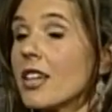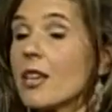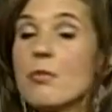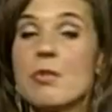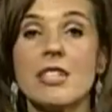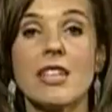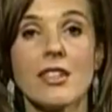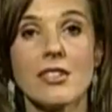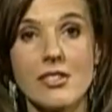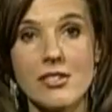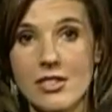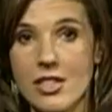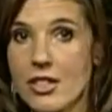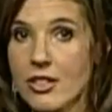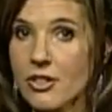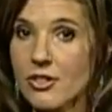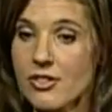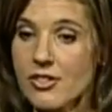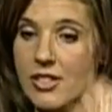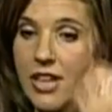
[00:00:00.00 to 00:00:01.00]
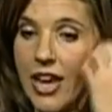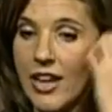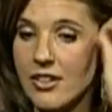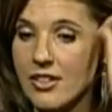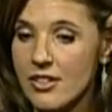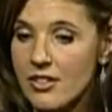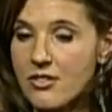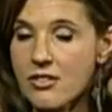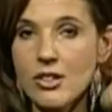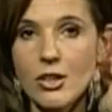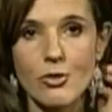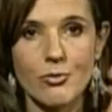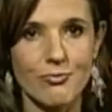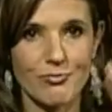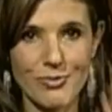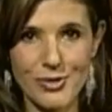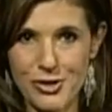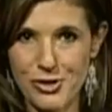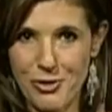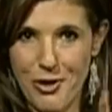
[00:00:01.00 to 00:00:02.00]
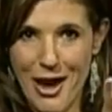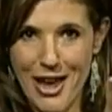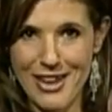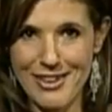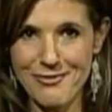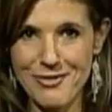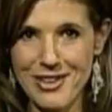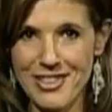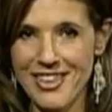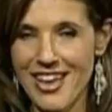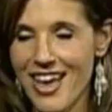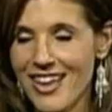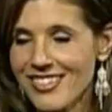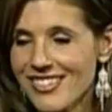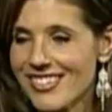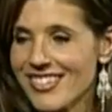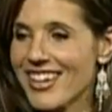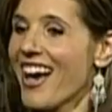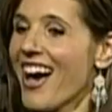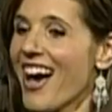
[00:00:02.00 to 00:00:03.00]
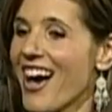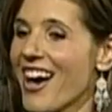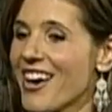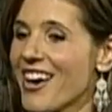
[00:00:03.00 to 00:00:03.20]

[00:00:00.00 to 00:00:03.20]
It can be done sitting or standing, so try it with us.